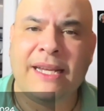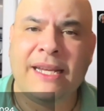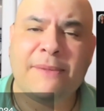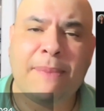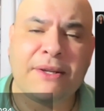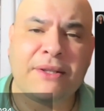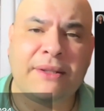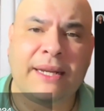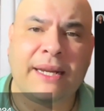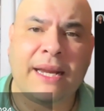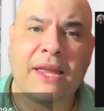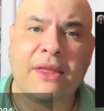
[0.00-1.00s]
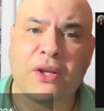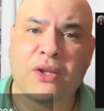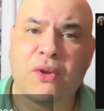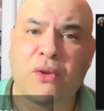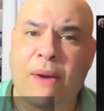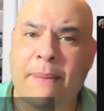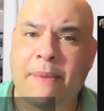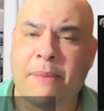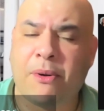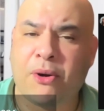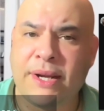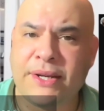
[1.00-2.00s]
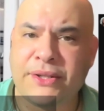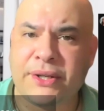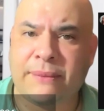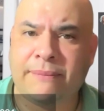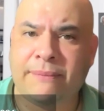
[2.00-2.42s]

especially in those with rapid progression.